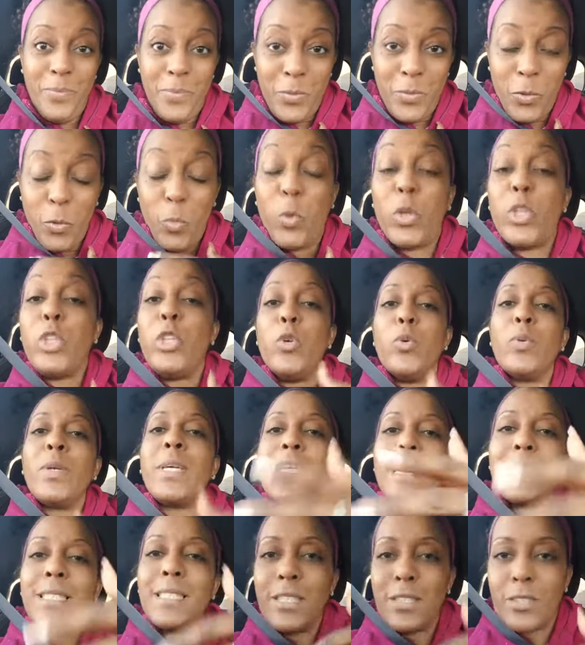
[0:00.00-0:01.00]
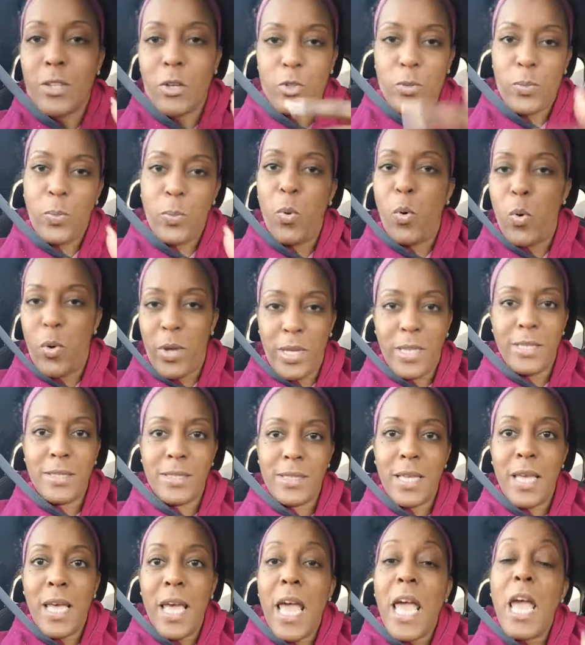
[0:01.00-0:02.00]
When you get to those
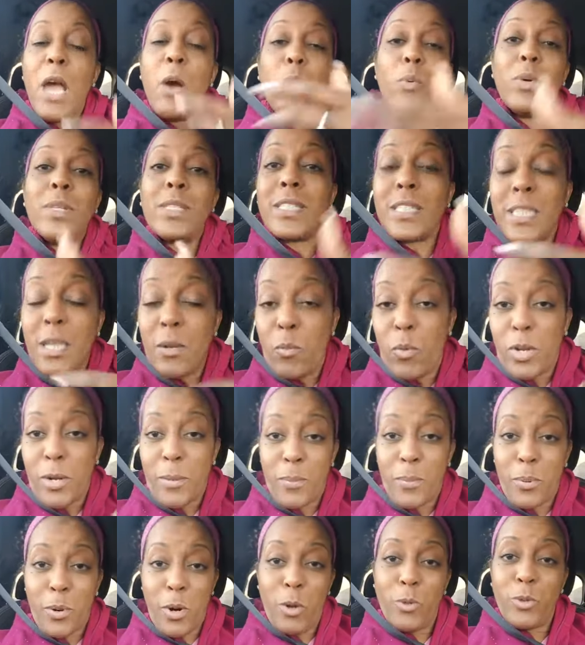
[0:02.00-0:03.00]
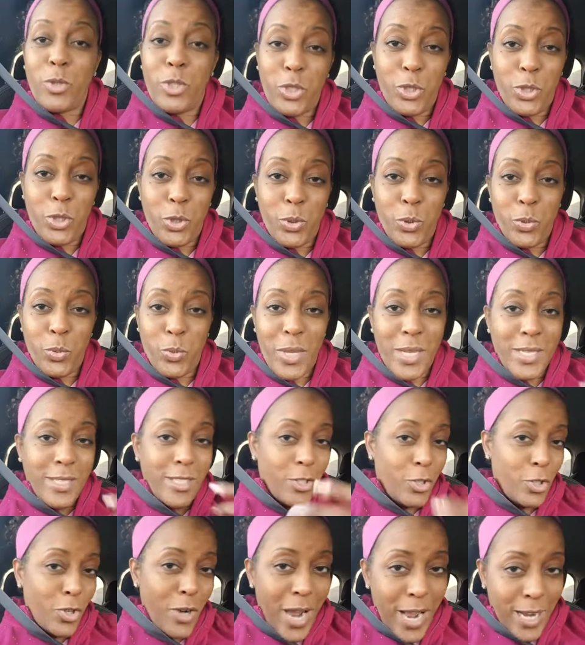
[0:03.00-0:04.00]
points and when someone approaches you that's
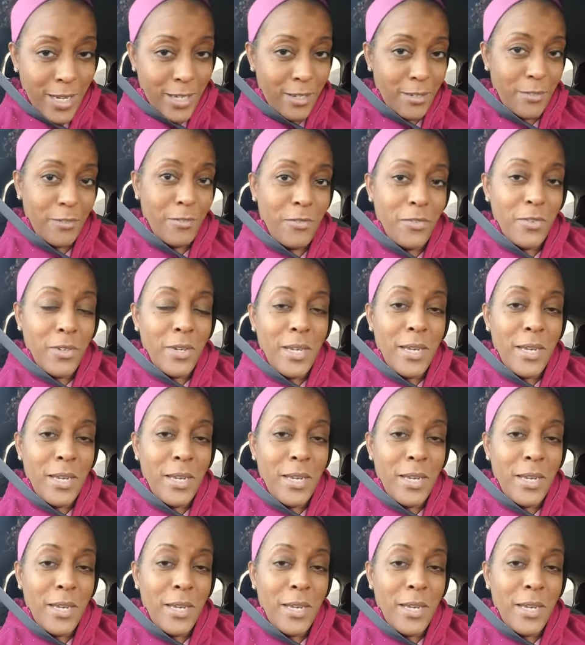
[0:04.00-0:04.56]
attractive,